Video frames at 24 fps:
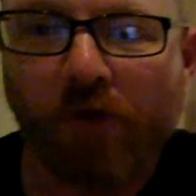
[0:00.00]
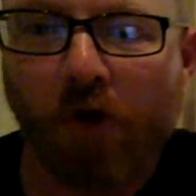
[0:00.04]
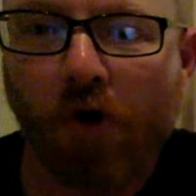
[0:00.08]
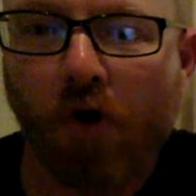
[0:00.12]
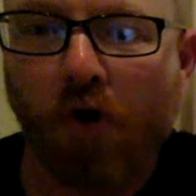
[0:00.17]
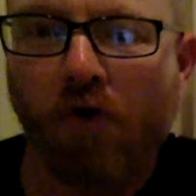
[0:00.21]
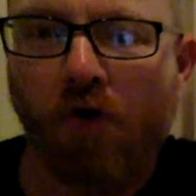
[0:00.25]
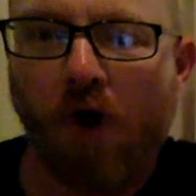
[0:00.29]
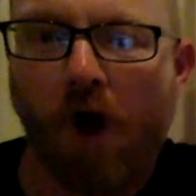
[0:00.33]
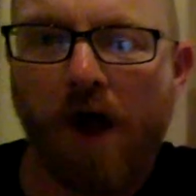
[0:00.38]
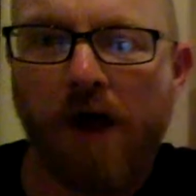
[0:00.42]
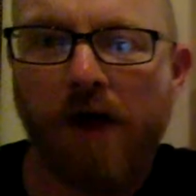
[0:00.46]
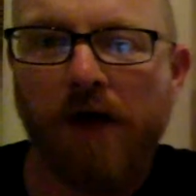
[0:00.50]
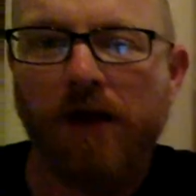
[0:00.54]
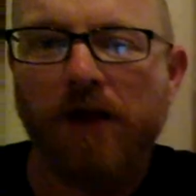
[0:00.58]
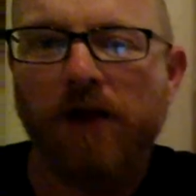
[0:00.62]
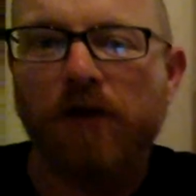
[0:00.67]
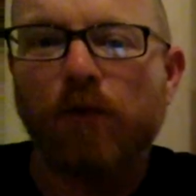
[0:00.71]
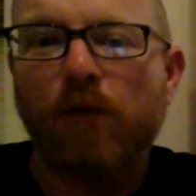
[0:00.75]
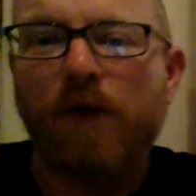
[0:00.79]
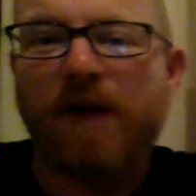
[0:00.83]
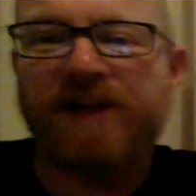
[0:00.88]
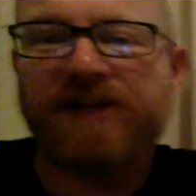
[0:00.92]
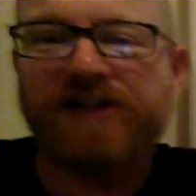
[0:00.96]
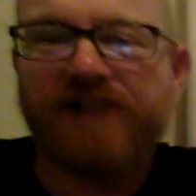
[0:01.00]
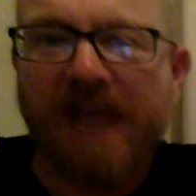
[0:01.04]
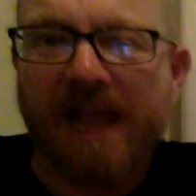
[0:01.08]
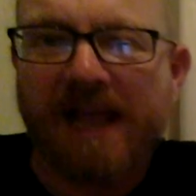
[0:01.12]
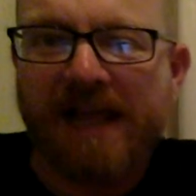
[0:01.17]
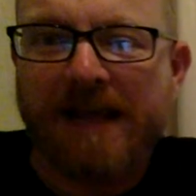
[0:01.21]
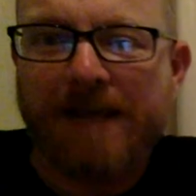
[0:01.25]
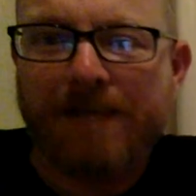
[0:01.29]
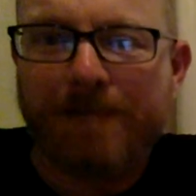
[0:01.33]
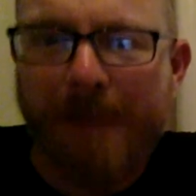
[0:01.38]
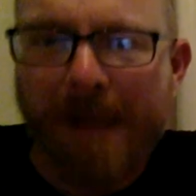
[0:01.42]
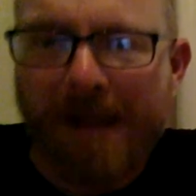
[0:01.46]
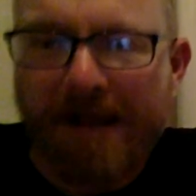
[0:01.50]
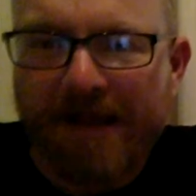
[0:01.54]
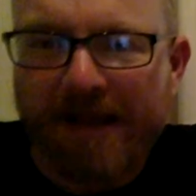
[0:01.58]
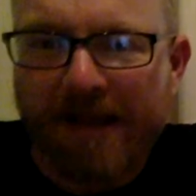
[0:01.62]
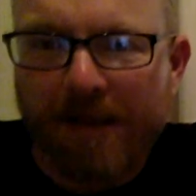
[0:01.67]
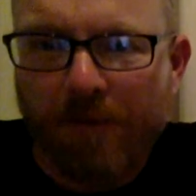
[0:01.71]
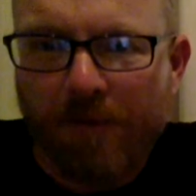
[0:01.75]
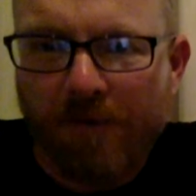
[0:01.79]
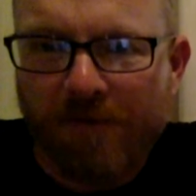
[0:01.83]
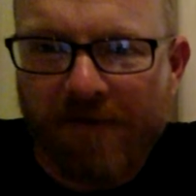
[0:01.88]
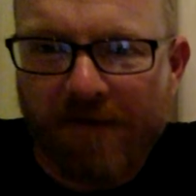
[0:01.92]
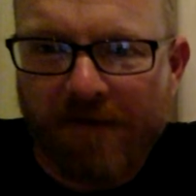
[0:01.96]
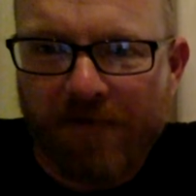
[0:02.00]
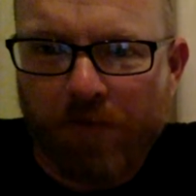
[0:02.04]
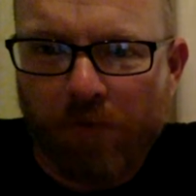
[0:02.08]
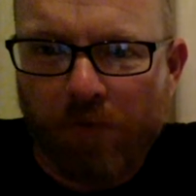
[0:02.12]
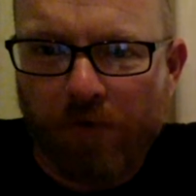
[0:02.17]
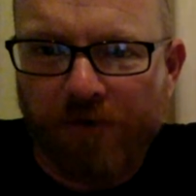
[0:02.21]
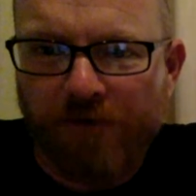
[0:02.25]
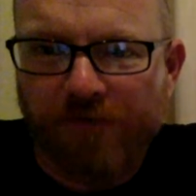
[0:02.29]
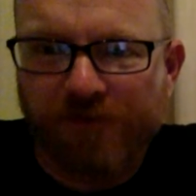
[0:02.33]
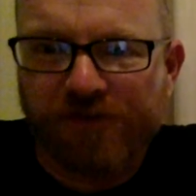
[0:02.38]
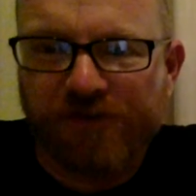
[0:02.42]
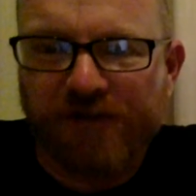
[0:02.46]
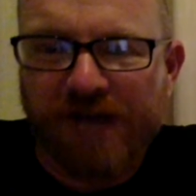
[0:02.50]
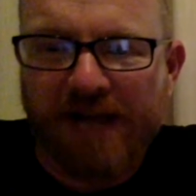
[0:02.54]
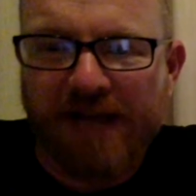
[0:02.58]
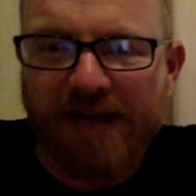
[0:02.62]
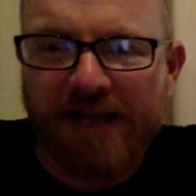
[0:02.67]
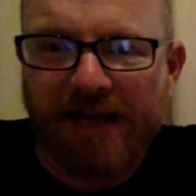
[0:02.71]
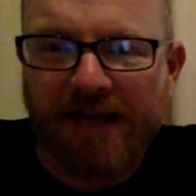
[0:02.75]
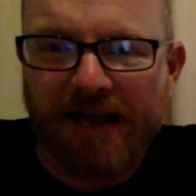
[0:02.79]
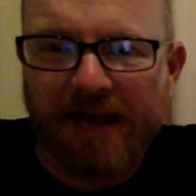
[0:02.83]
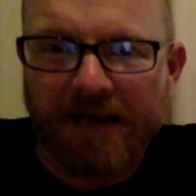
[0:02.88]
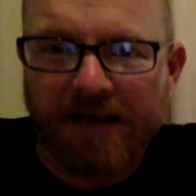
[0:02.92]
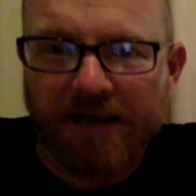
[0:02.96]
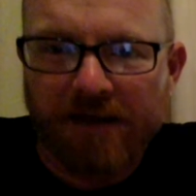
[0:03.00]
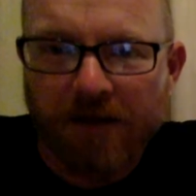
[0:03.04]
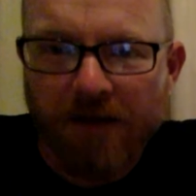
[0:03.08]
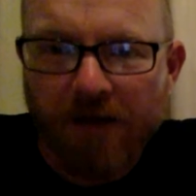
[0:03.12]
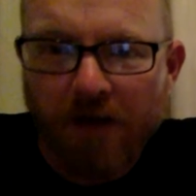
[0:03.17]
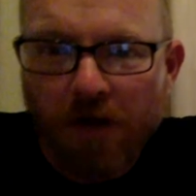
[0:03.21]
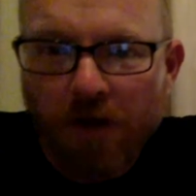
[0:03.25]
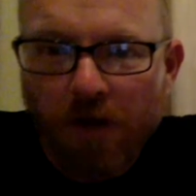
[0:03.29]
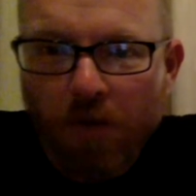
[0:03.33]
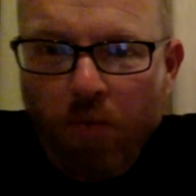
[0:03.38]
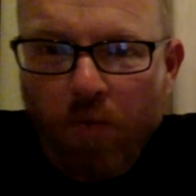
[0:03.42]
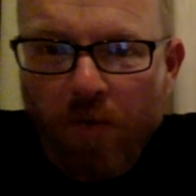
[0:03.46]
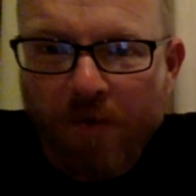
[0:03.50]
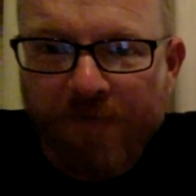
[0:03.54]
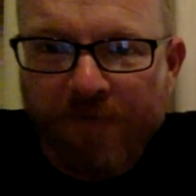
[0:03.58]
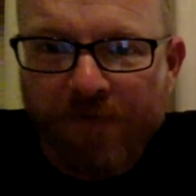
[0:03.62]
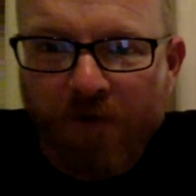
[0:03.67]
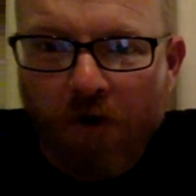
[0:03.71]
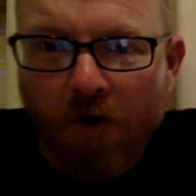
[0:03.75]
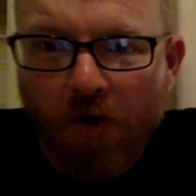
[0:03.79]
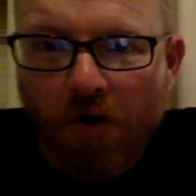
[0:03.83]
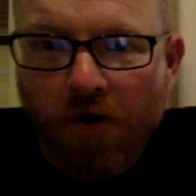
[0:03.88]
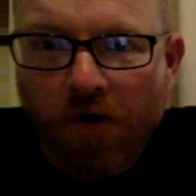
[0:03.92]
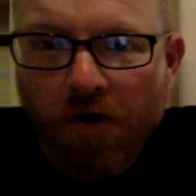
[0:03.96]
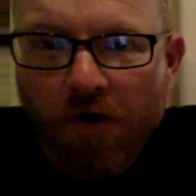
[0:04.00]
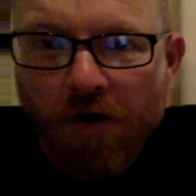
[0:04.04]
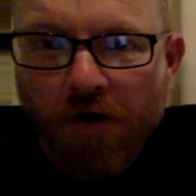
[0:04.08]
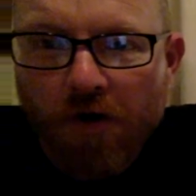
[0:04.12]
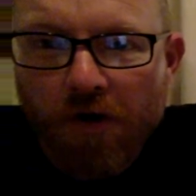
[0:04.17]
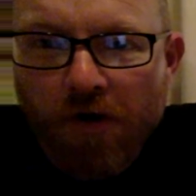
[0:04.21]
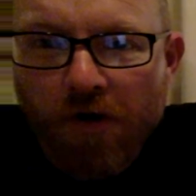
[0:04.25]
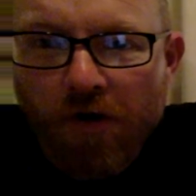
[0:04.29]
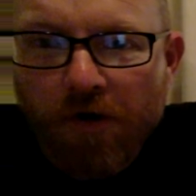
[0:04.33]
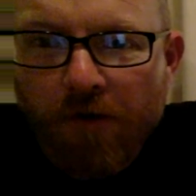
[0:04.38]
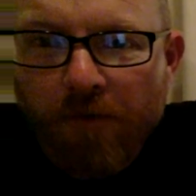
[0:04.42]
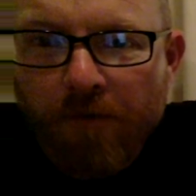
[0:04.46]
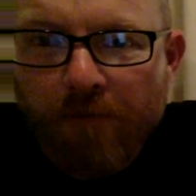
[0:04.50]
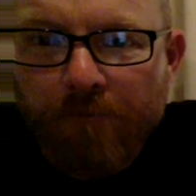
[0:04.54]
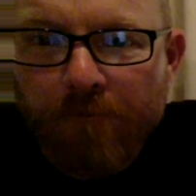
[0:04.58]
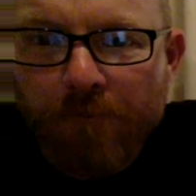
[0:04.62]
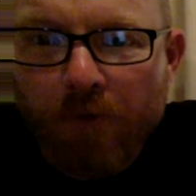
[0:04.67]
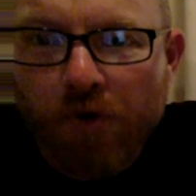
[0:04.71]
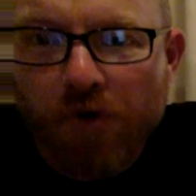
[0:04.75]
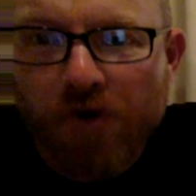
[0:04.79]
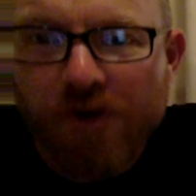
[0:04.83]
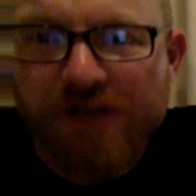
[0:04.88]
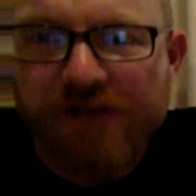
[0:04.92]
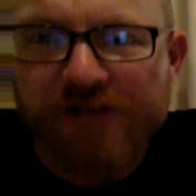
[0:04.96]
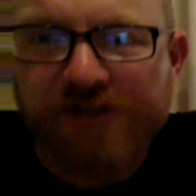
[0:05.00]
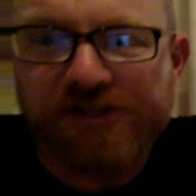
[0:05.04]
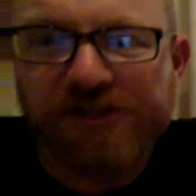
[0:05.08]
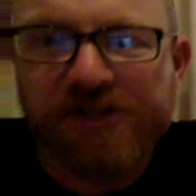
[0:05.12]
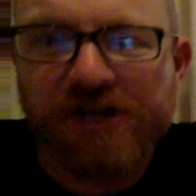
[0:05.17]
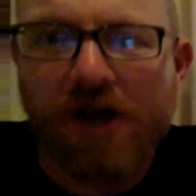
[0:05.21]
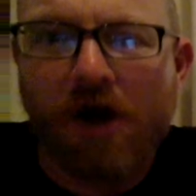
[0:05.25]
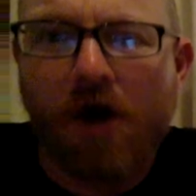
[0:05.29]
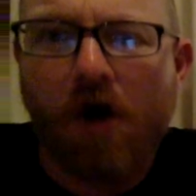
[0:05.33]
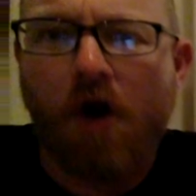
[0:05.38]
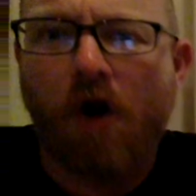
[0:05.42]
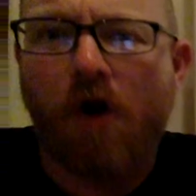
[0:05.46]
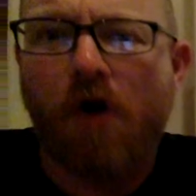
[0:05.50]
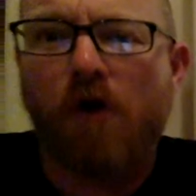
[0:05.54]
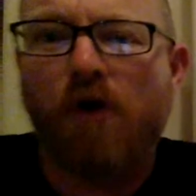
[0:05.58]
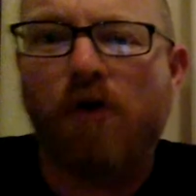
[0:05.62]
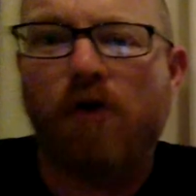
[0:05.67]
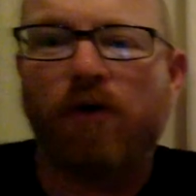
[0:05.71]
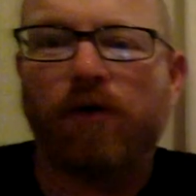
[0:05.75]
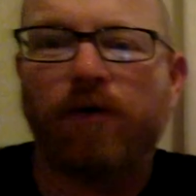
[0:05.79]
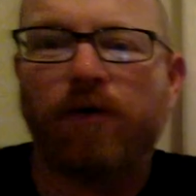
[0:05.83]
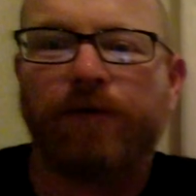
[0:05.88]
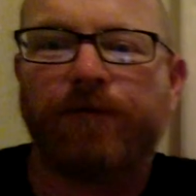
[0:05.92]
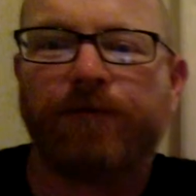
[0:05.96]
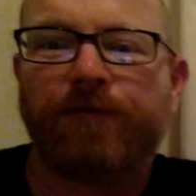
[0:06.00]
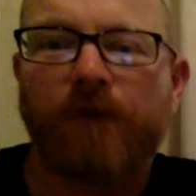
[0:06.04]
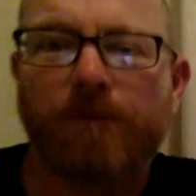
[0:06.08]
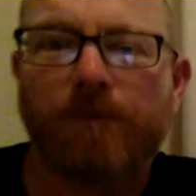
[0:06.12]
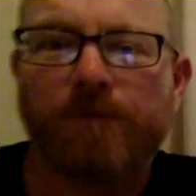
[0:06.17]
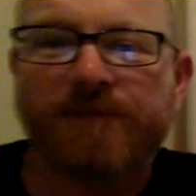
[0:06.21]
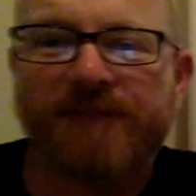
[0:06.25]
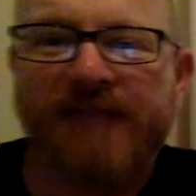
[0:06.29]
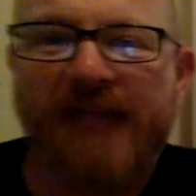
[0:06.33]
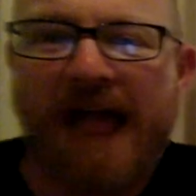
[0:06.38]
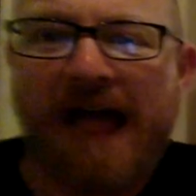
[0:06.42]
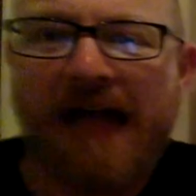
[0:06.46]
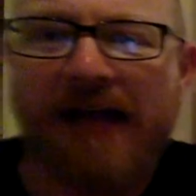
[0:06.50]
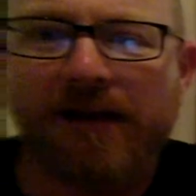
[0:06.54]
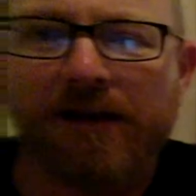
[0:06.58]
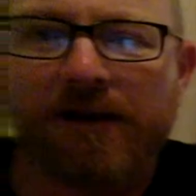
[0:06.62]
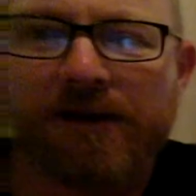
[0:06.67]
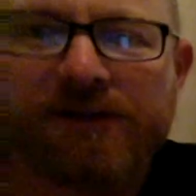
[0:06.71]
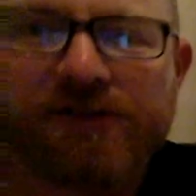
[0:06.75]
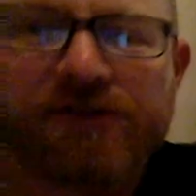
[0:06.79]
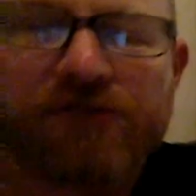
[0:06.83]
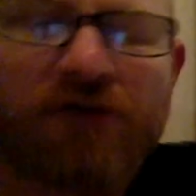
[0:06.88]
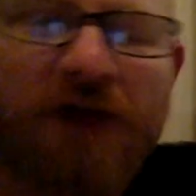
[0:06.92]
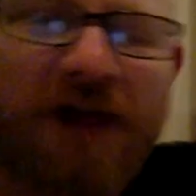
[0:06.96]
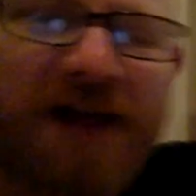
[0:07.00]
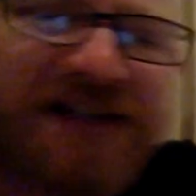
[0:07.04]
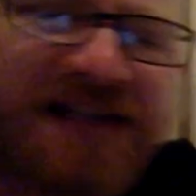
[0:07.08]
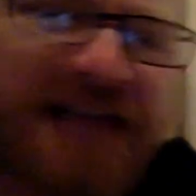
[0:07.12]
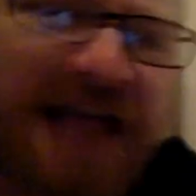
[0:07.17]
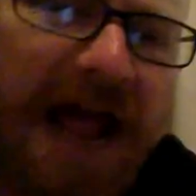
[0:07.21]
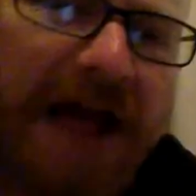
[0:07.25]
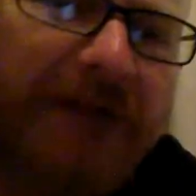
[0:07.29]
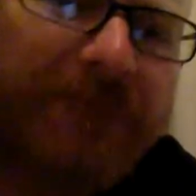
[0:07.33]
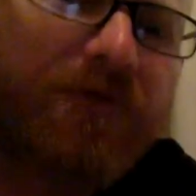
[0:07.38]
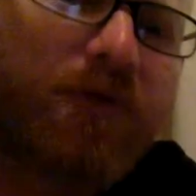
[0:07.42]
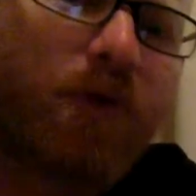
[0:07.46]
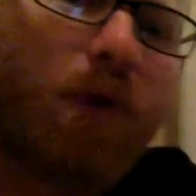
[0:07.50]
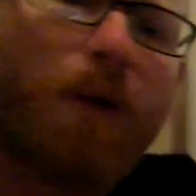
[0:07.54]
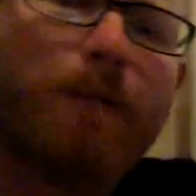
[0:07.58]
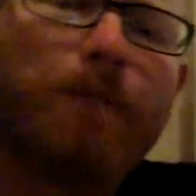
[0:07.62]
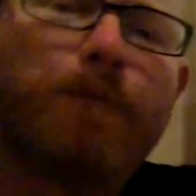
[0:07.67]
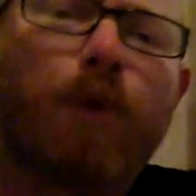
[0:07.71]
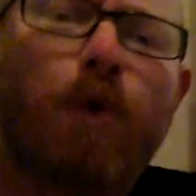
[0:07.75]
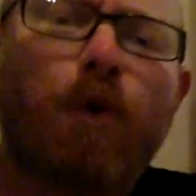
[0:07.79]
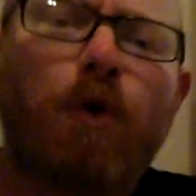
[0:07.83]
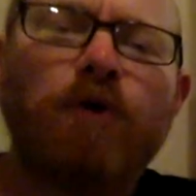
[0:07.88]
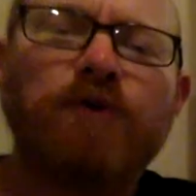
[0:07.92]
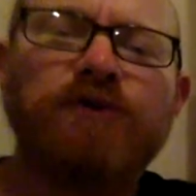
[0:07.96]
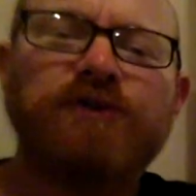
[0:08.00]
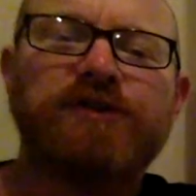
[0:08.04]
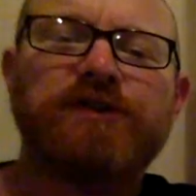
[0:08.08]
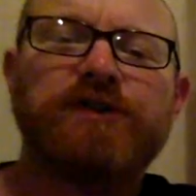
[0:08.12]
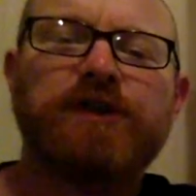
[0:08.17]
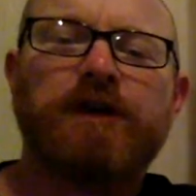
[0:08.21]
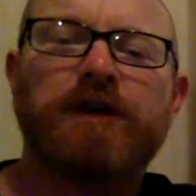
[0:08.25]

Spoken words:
All right. We're checking back in with everyone who's checking in. We've got Mauricio from Dallas. Great to have you on board.